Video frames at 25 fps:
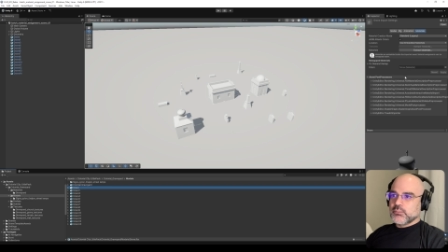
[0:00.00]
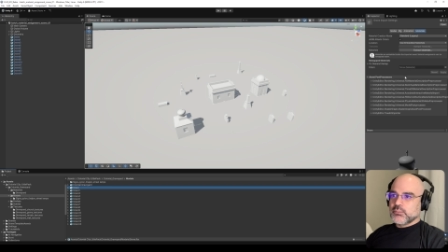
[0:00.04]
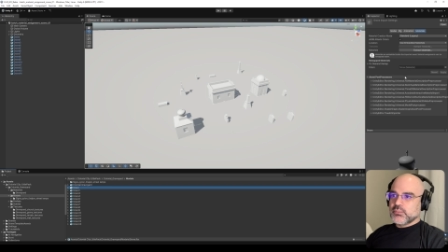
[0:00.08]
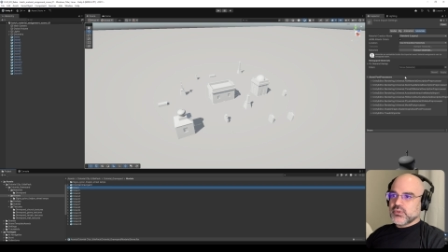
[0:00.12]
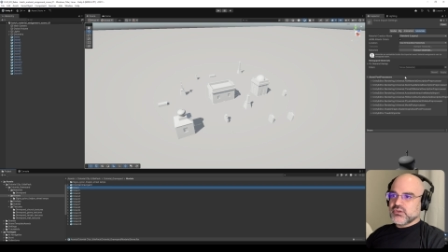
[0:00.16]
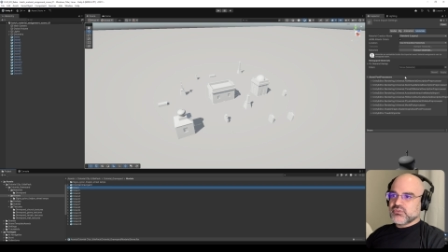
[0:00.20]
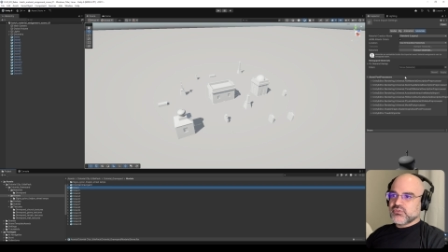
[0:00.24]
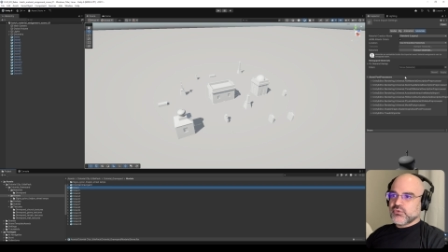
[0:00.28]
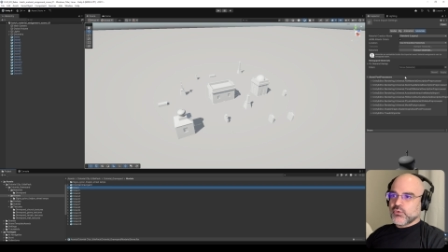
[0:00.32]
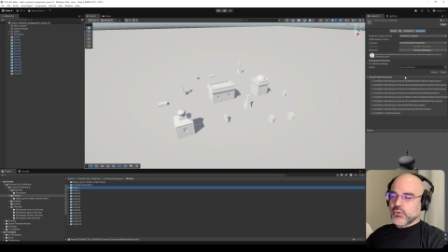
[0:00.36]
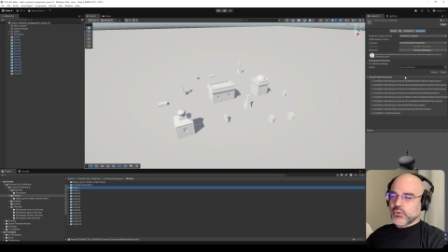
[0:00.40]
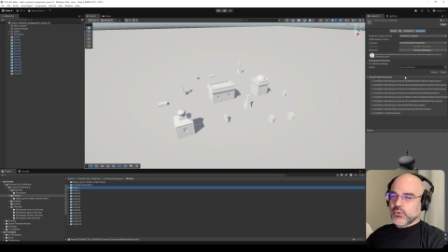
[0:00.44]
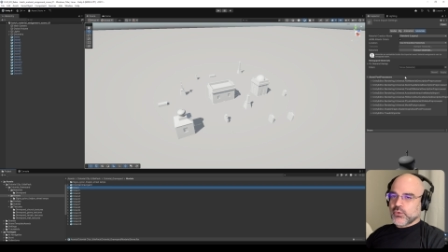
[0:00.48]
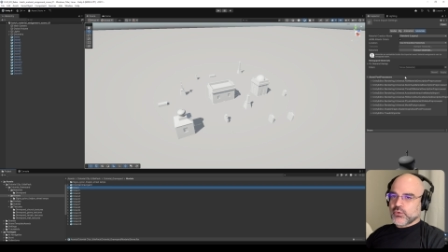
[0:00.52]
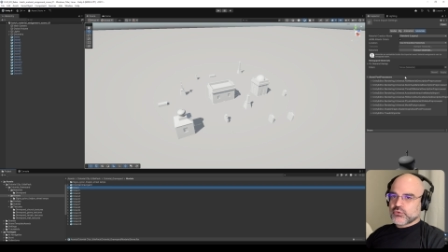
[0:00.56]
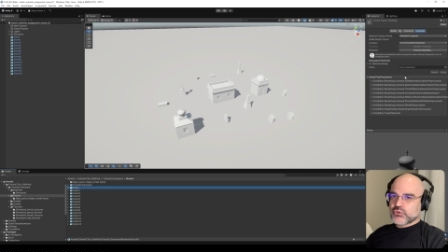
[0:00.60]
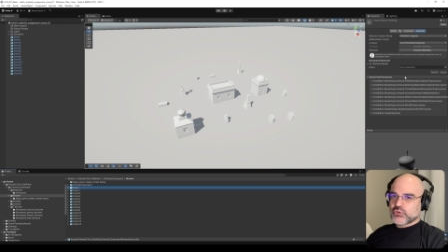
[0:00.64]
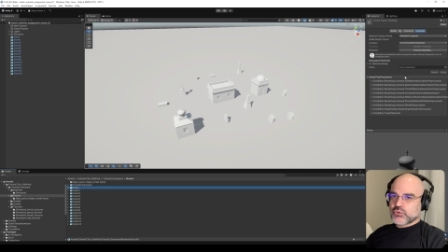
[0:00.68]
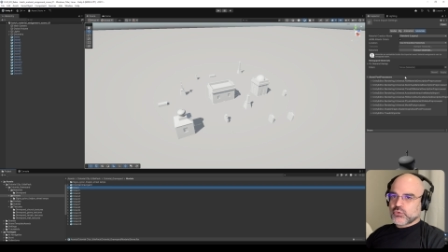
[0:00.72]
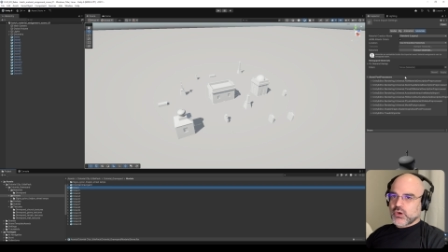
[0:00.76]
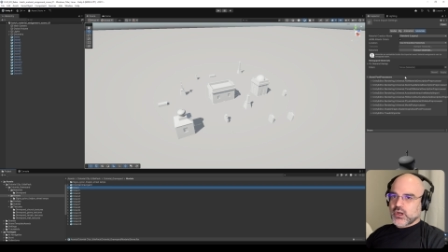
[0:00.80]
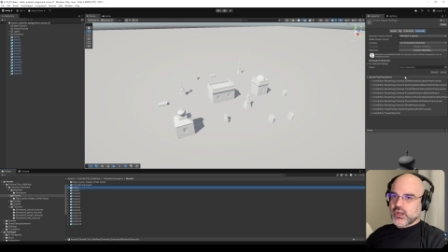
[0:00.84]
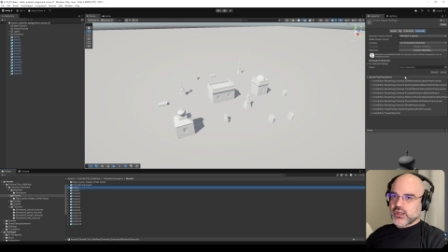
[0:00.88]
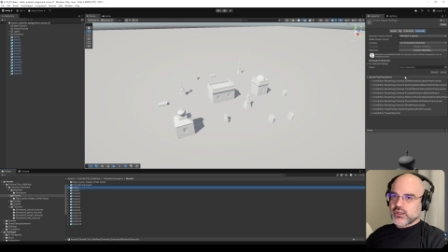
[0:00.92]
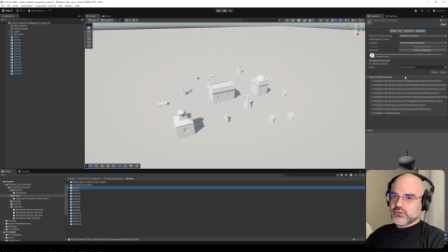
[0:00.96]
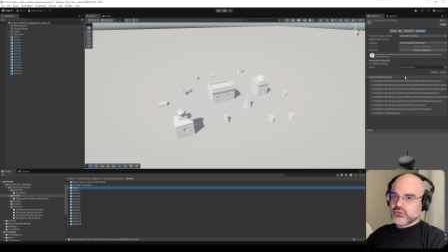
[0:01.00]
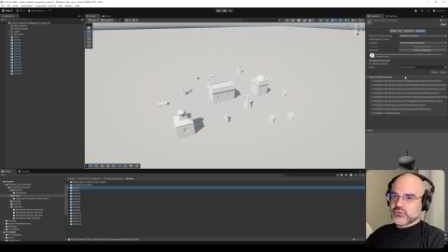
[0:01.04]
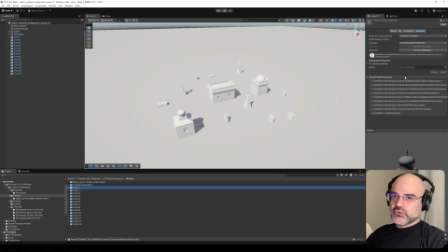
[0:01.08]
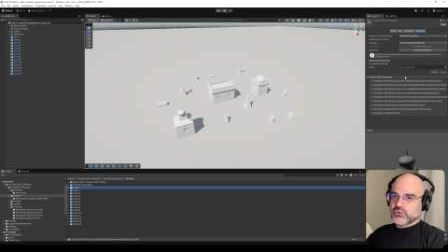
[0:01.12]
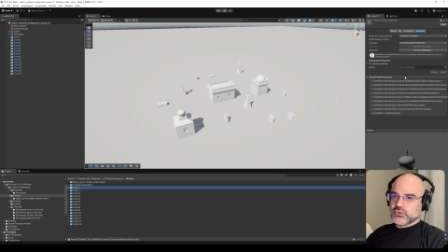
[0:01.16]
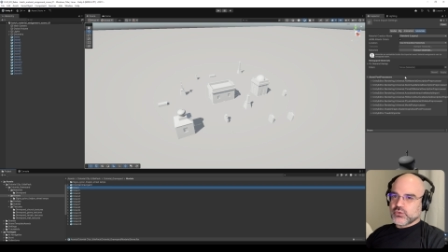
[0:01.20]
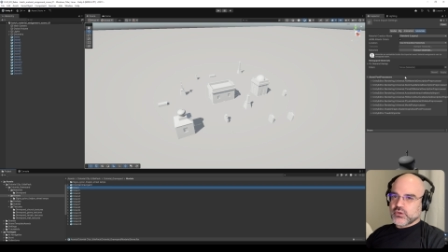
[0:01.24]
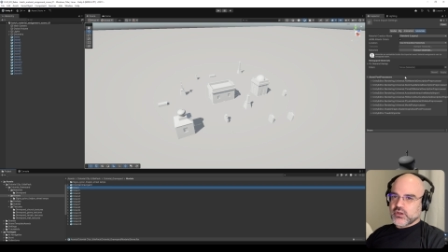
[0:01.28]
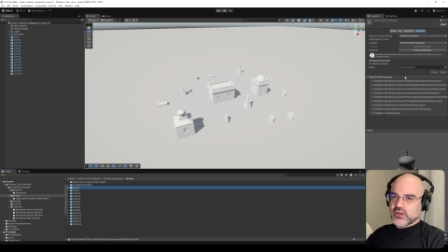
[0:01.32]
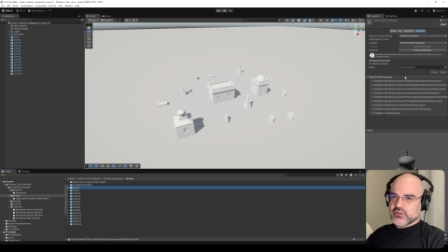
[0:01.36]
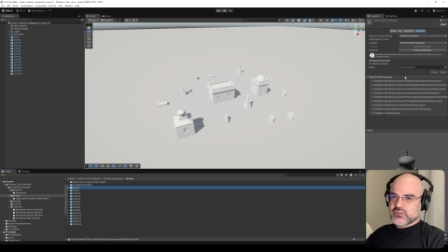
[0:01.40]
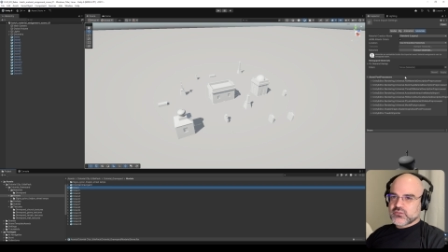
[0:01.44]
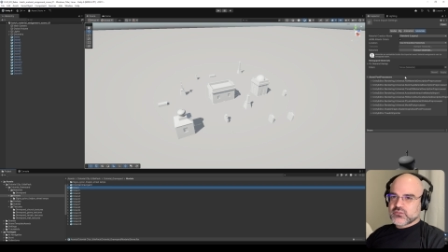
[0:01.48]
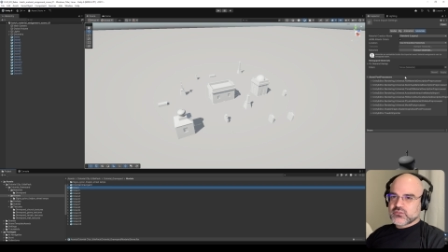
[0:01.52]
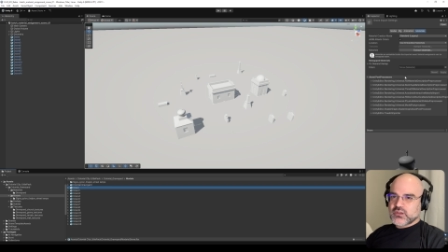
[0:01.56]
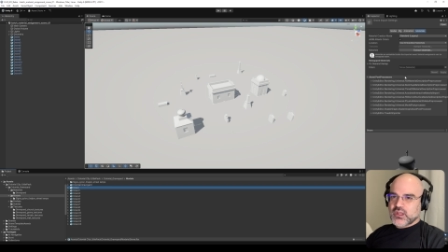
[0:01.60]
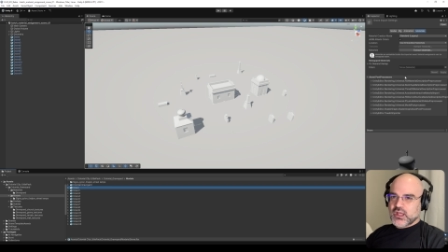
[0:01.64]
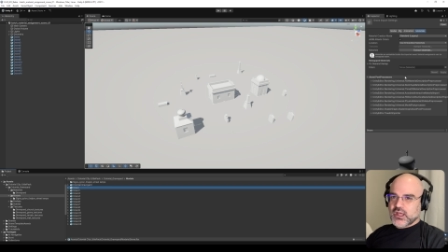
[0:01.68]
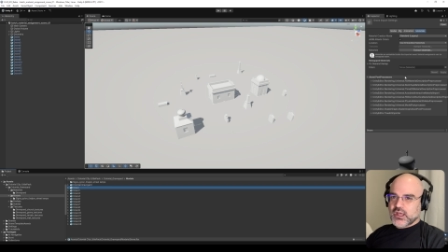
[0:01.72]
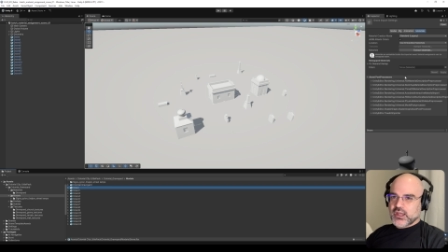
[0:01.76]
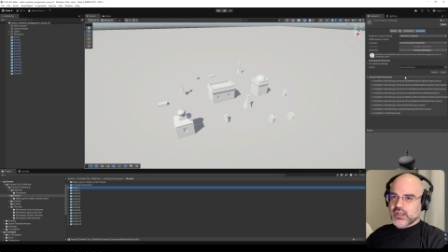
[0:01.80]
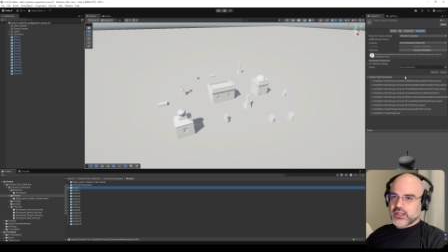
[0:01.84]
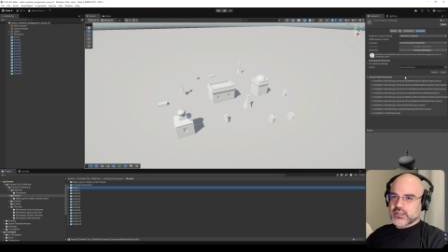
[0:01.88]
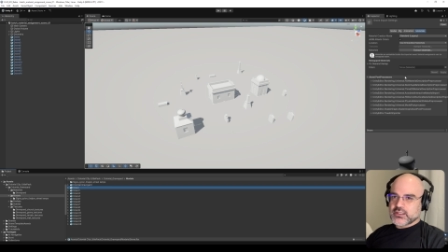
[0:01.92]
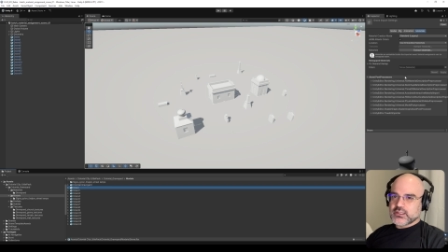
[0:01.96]
before trying to
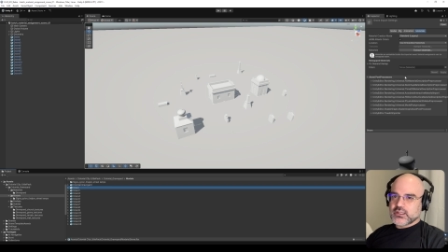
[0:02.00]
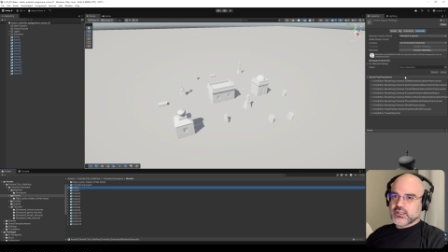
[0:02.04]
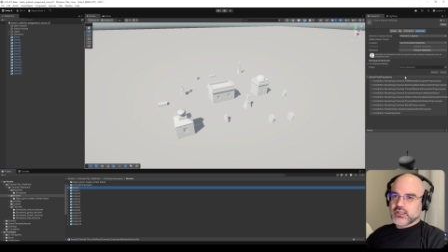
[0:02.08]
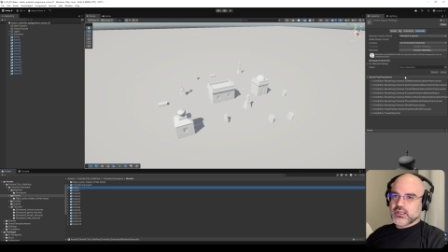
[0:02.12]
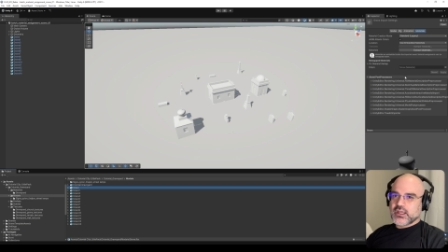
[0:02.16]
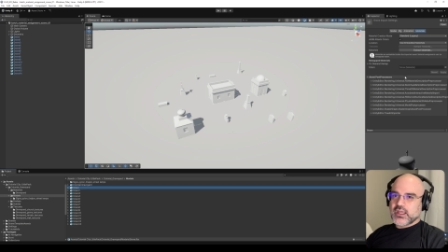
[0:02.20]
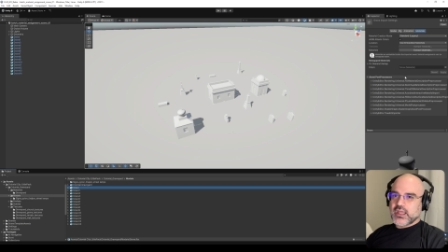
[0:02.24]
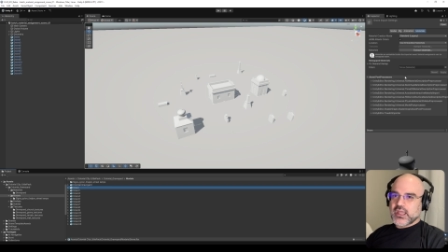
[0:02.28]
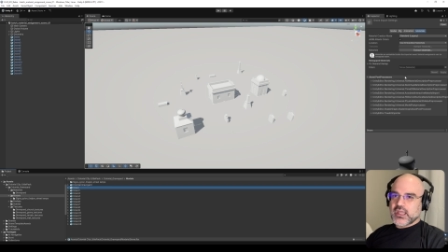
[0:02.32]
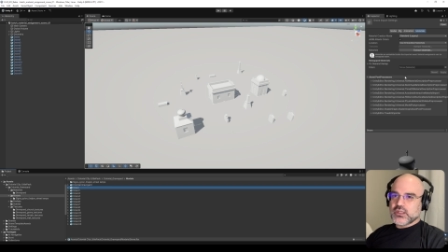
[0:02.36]
assign